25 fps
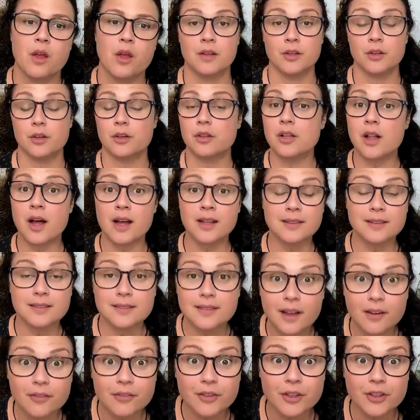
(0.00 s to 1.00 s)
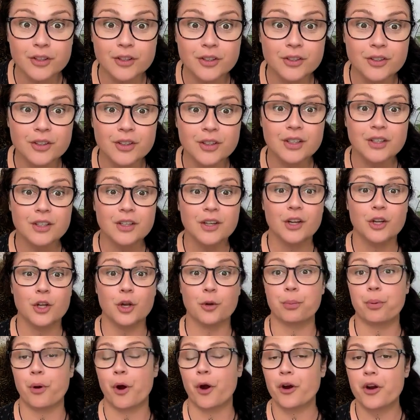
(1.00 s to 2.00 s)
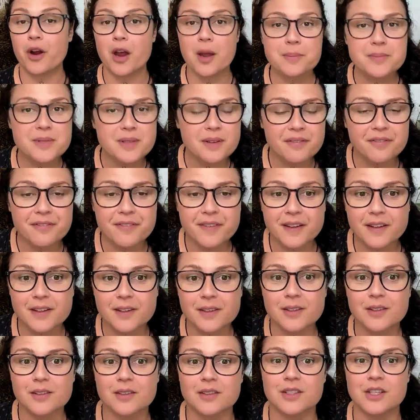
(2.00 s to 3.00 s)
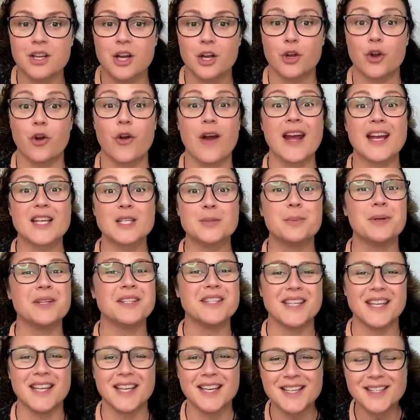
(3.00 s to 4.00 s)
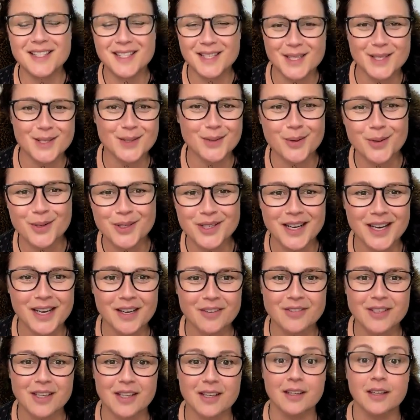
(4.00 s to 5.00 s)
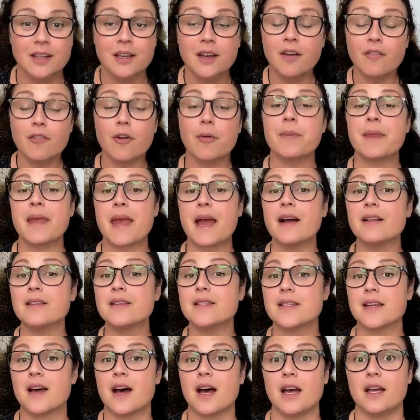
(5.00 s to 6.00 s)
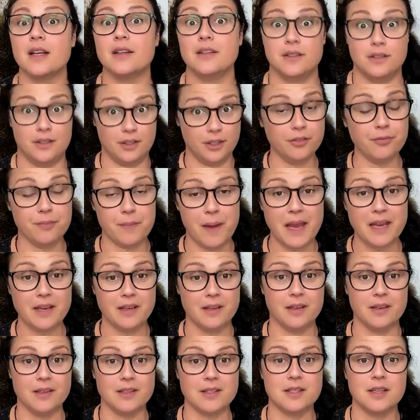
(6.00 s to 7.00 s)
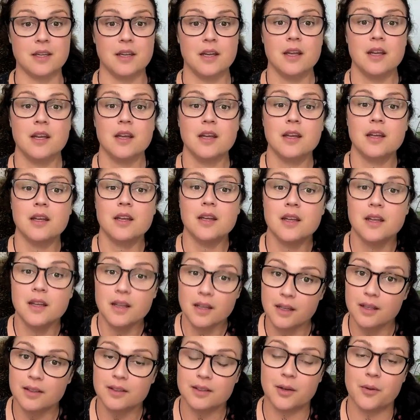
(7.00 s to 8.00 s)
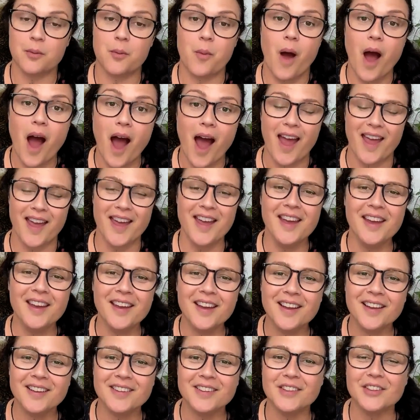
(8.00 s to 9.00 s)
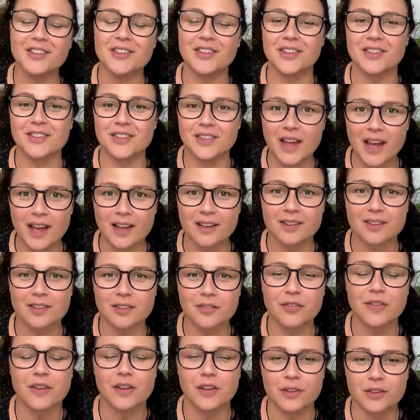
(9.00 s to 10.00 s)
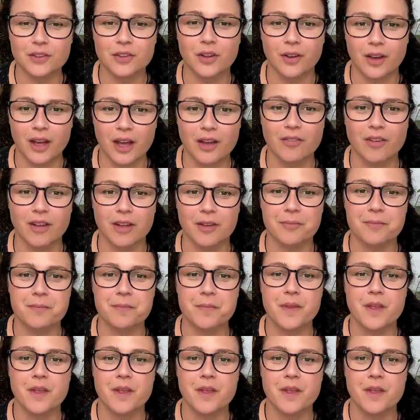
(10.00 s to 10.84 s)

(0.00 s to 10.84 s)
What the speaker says: Your clients love you, your programs are filled, your expertise is sought after. From the outside, you've made it. So, why does success feel so heavy?